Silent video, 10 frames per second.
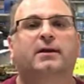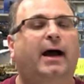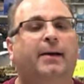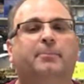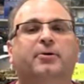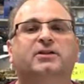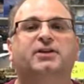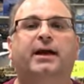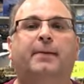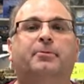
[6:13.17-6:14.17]
I
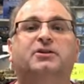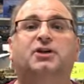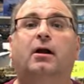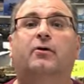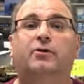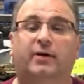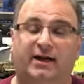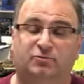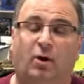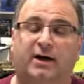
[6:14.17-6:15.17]
appreciate all you
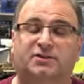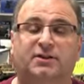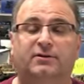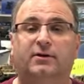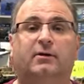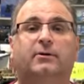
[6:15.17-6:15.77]
guys watching too.